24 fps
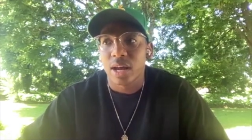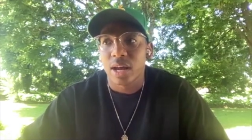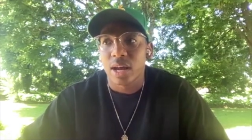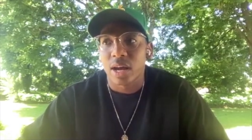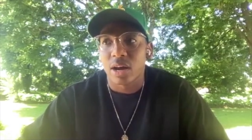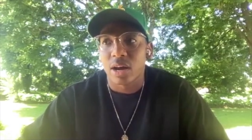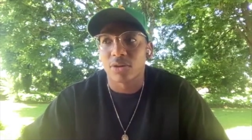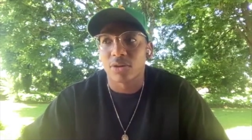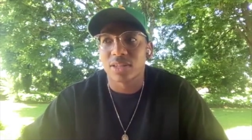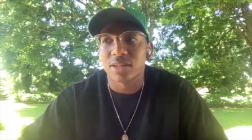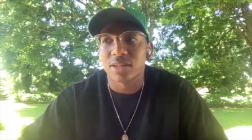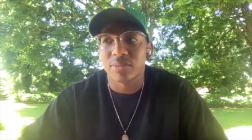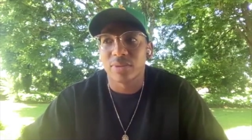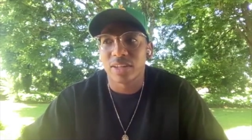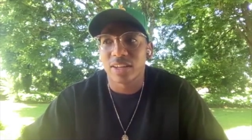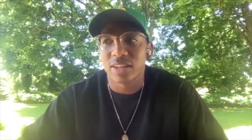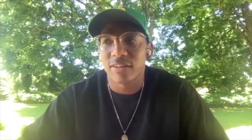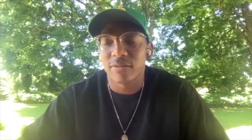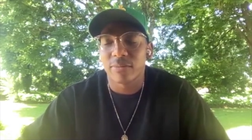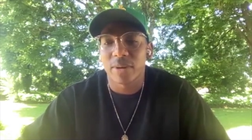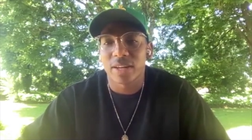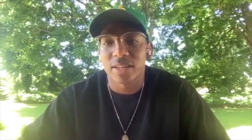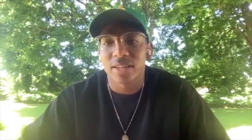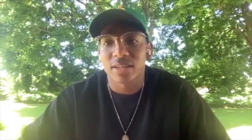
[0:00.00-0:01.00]
ultimately
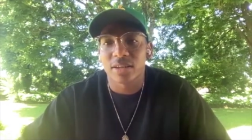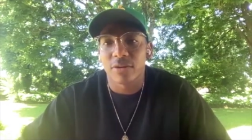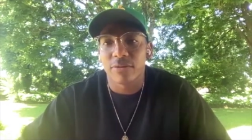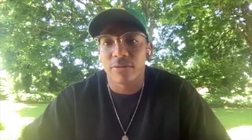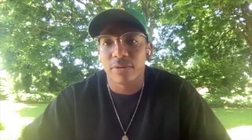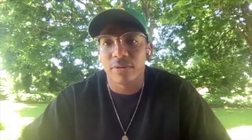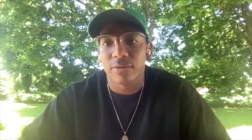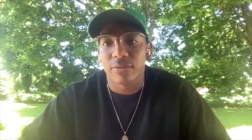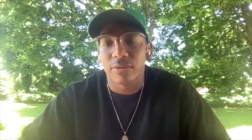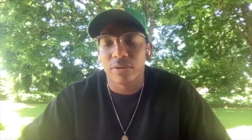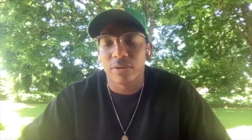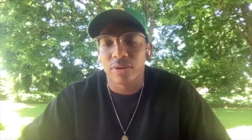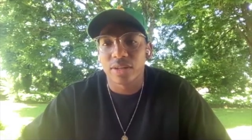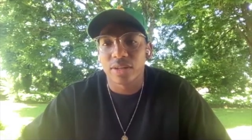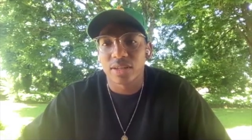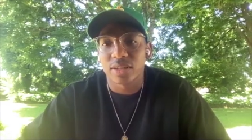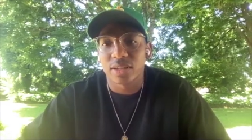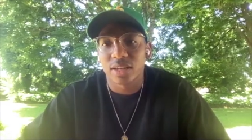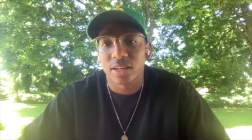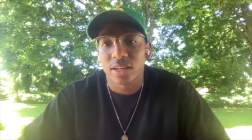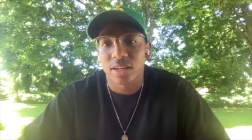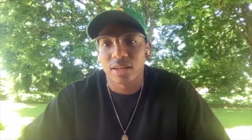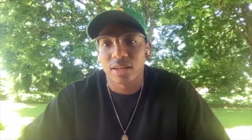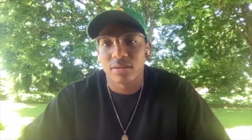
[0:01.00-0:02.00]
give myself a
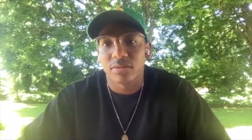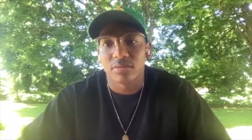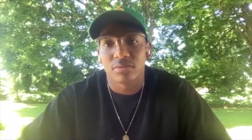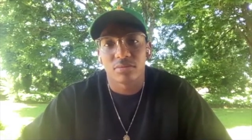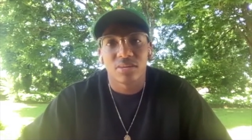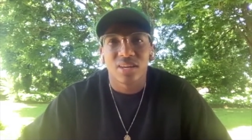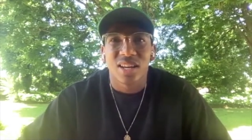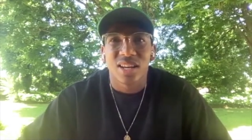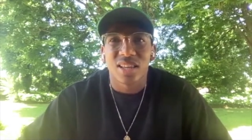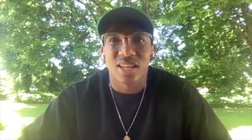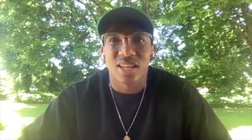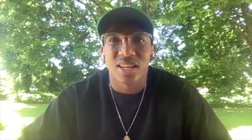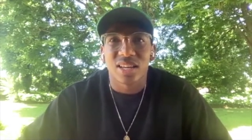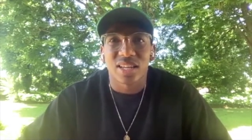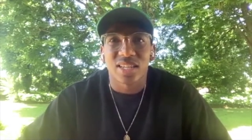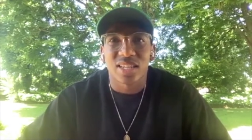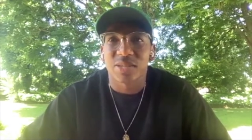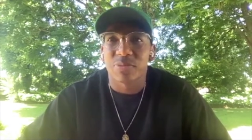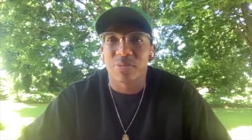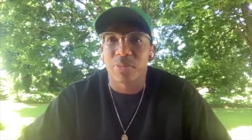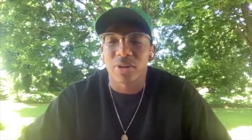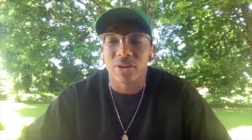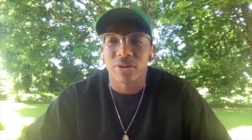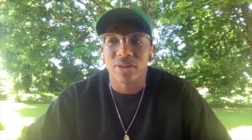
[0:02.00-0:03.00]
voice, and the
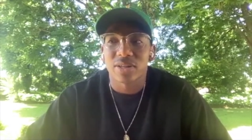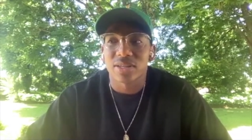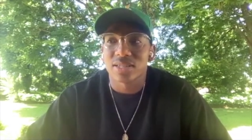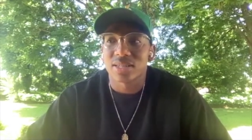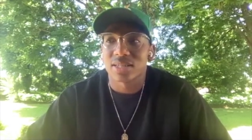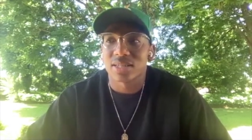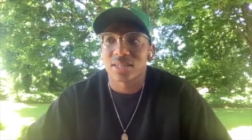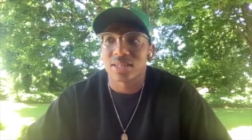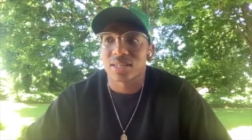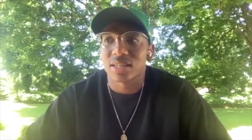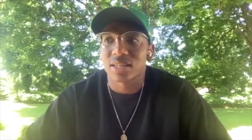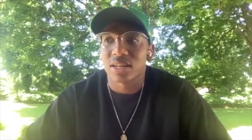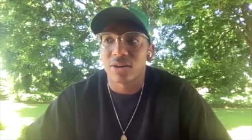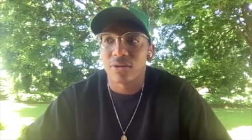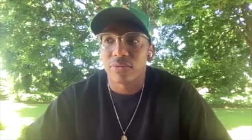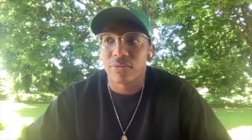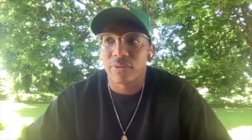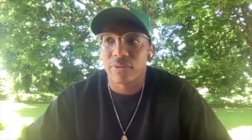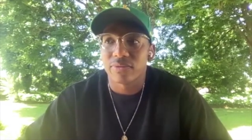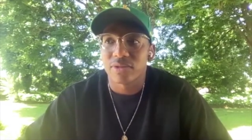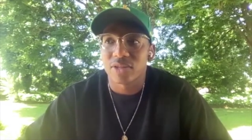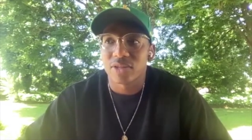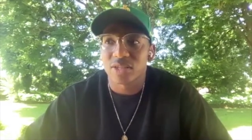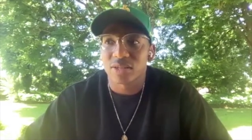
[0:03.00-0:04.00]
experience itself
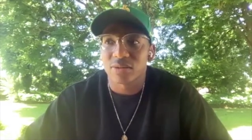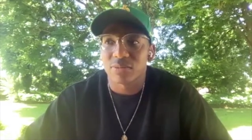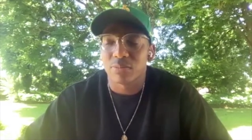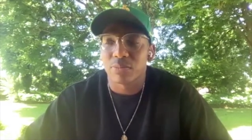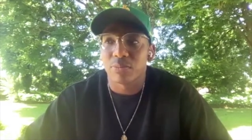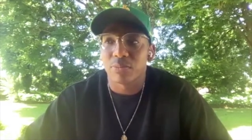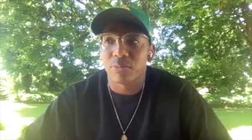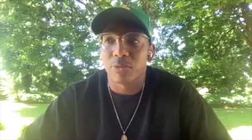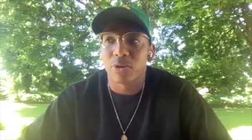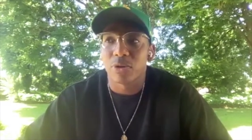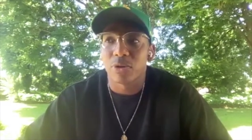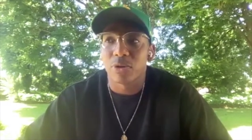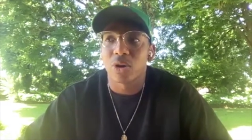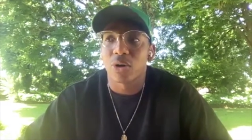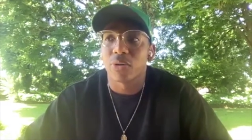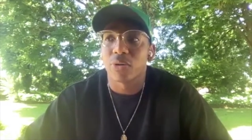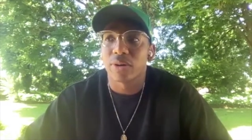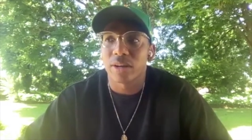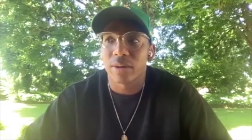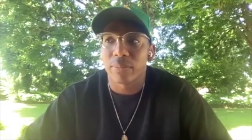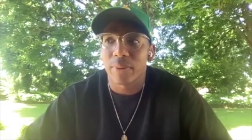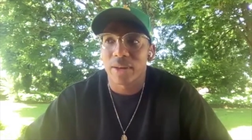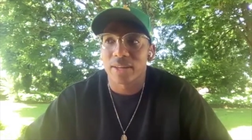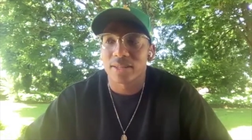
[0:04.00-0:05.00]
of just growing
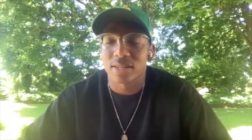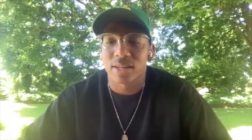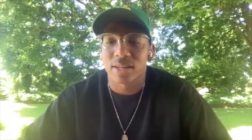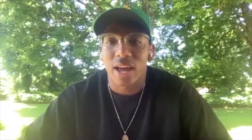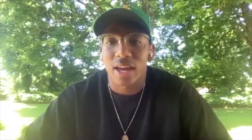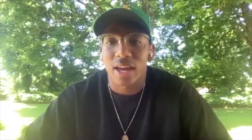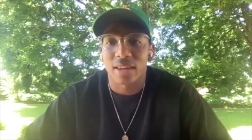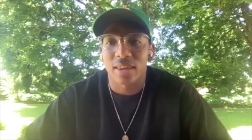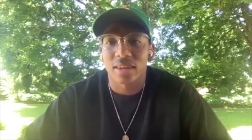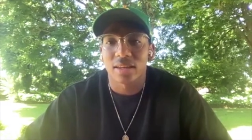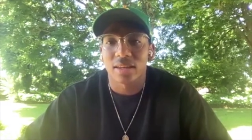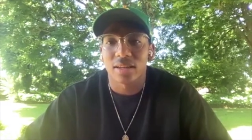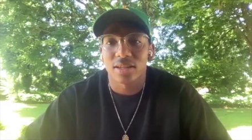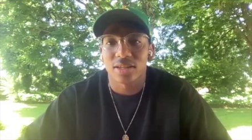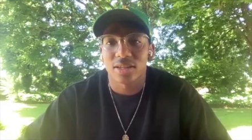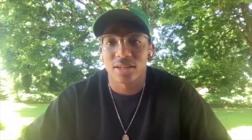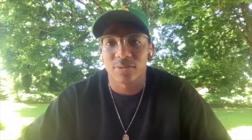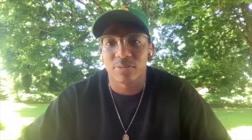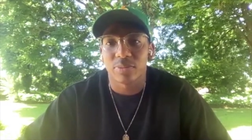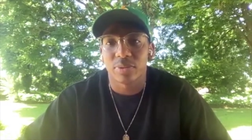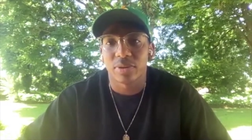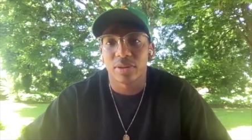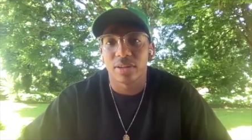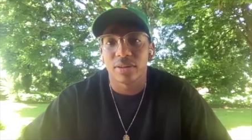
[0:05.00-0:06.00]
up as an athlete and
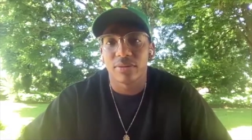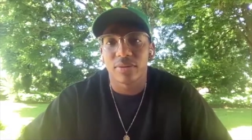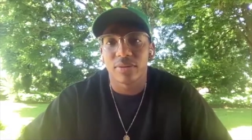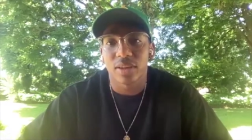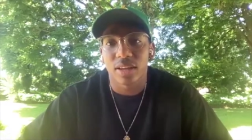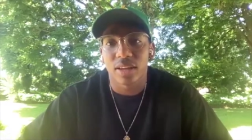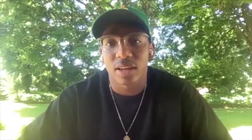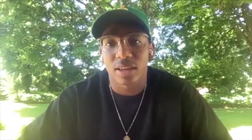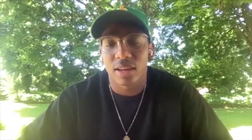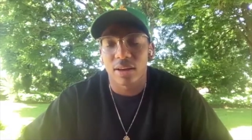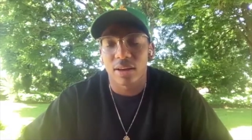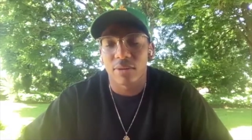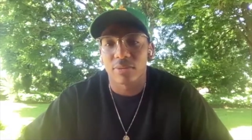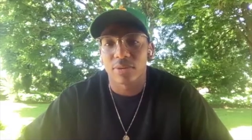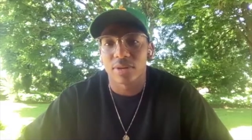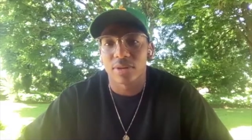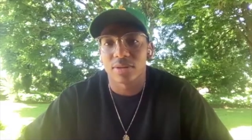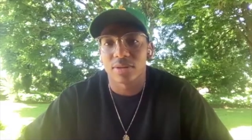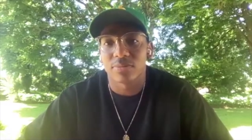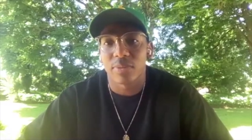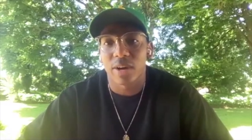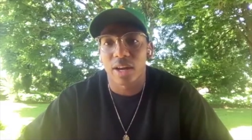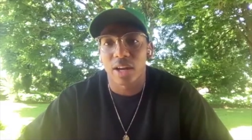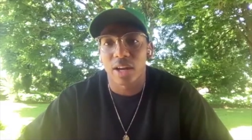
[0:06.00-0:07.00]
just believing that
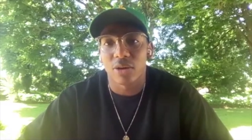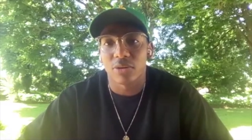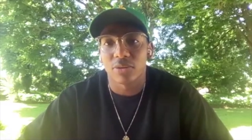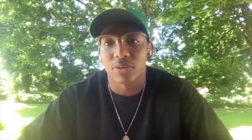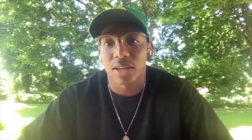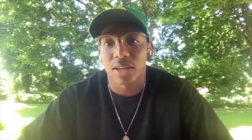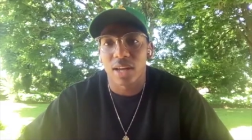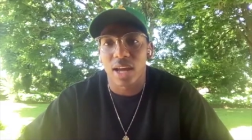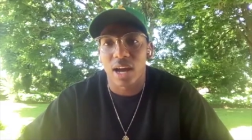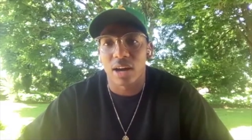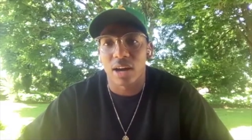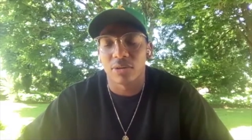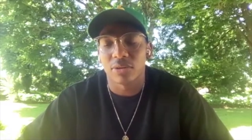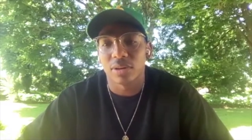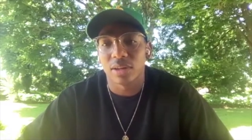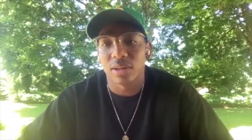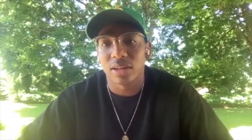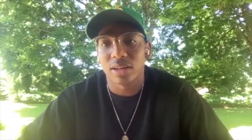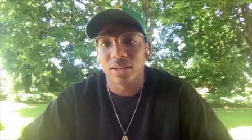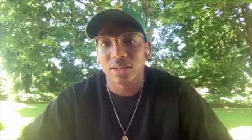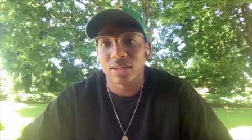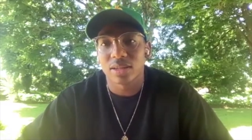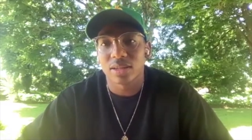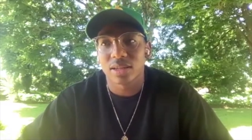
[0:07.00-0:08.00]
was my only
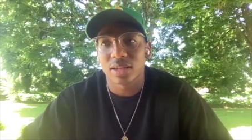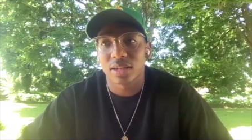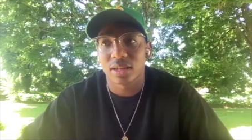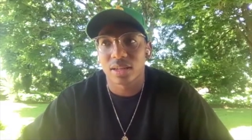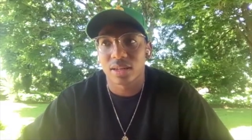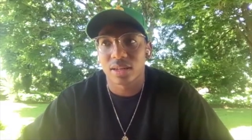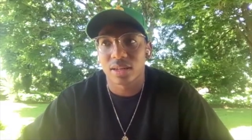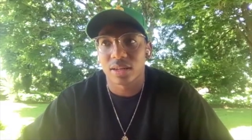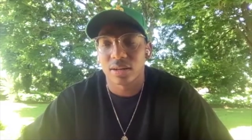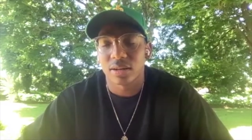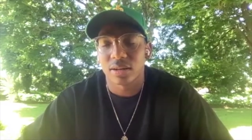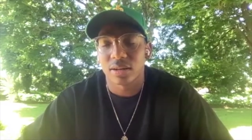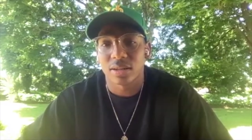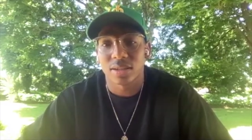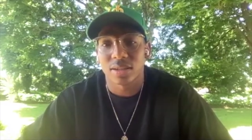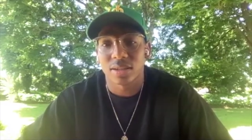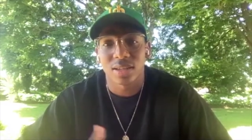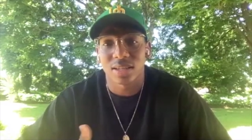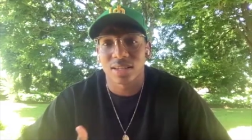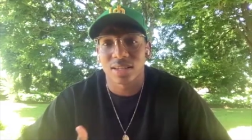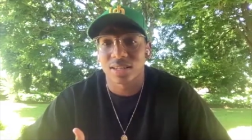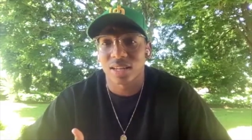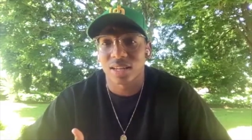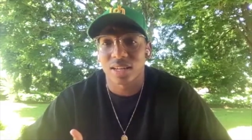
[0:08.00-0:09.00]
outlet to
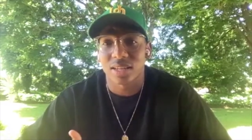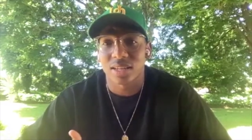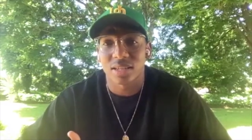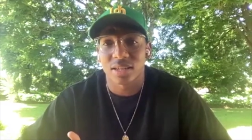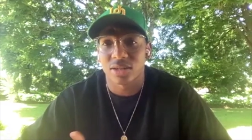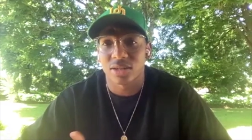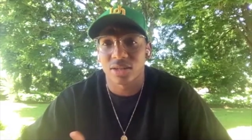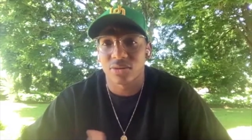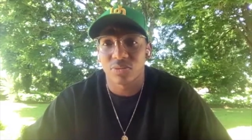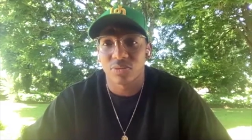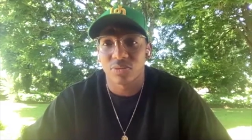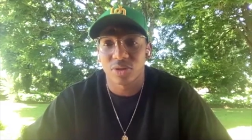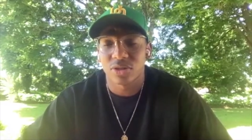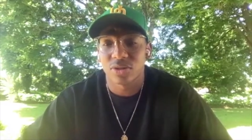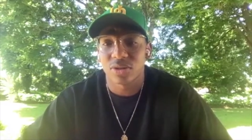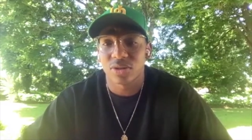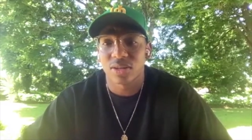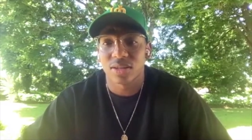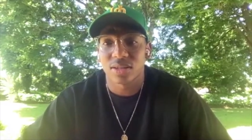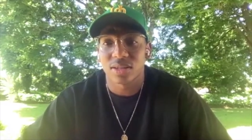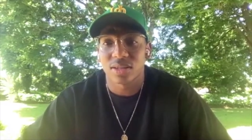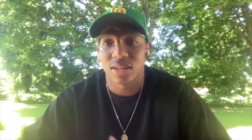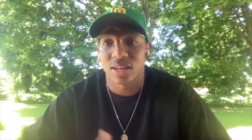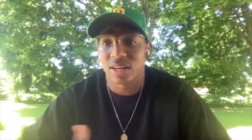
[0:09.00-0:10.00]
success, is what
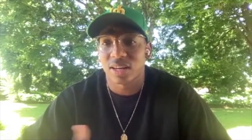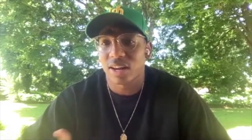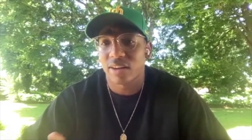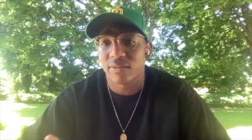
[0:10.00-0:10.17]
you can say.